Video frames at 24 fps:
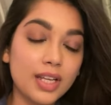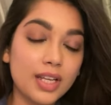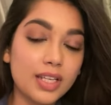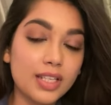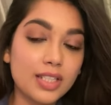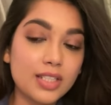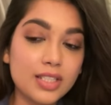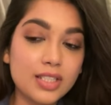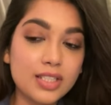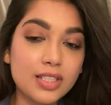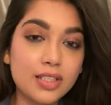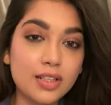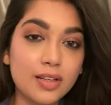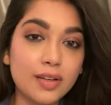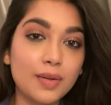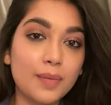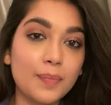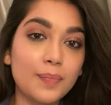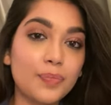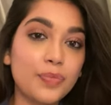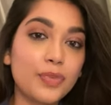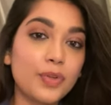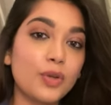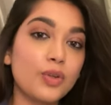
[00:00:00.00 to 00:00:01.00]
It's
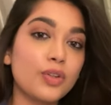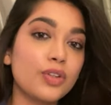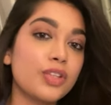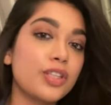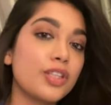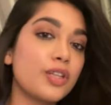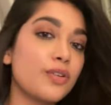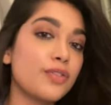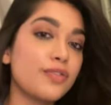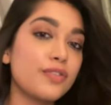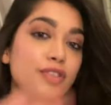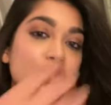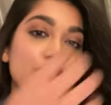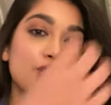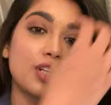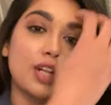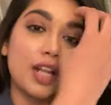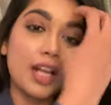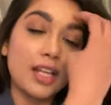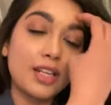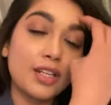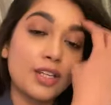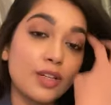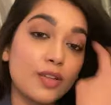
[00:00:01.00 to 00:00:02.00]
on the
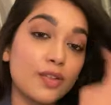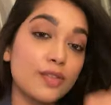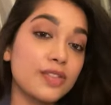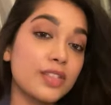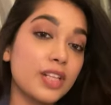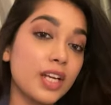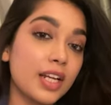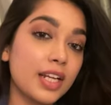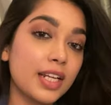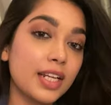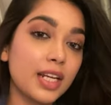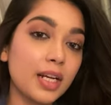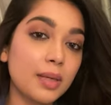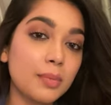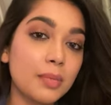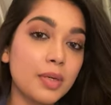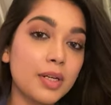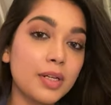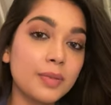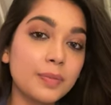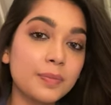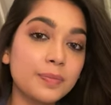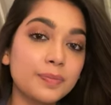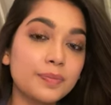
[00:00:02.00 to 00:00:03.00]
official handle of
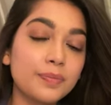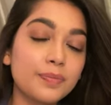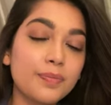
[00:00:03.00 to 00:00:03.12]
Saregama.